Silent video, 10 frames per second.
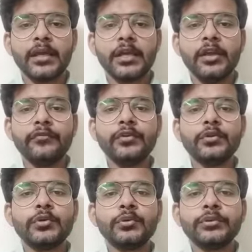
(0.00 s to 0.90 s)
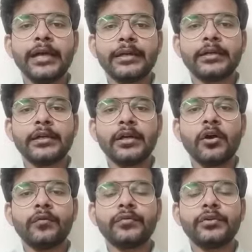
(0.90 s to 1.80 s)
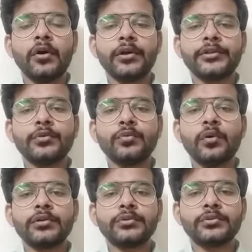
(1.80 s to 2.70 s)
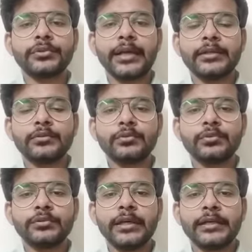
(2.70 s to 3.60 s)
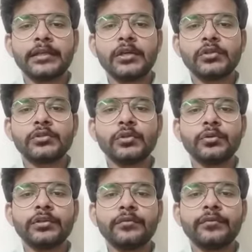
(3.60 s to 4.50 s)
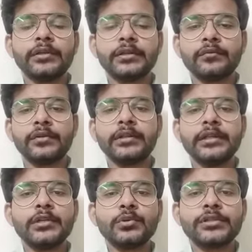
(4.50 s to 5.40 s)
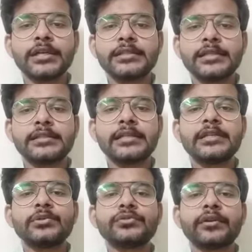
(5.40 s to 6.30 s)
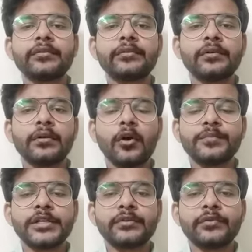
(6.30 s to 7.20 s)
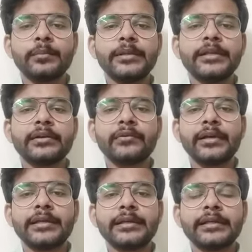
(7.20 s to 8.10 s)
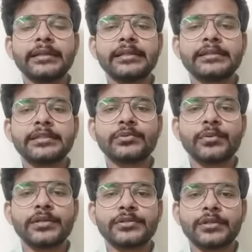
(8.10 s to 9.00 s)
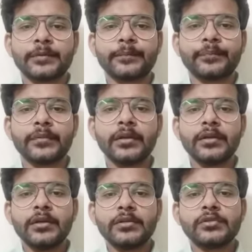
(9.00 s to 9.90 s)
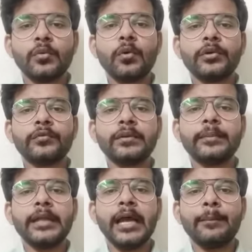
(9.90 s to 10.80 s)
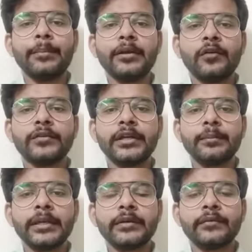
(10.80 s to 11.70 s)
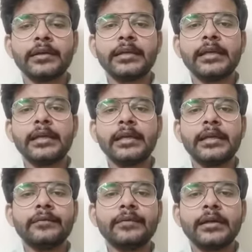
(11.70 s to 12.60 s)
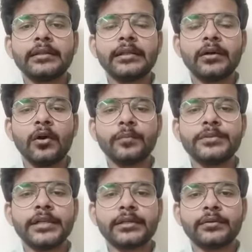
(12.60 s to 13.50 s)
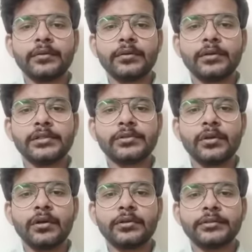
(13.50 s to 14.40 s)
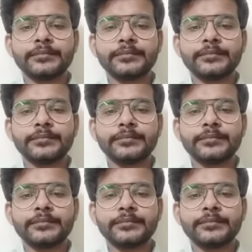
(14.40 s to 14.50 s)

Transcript: If you do that or you want to try to do that, so with the new changes, the new string object will be created in this situation. So what will happen of the remaining one? If the object is not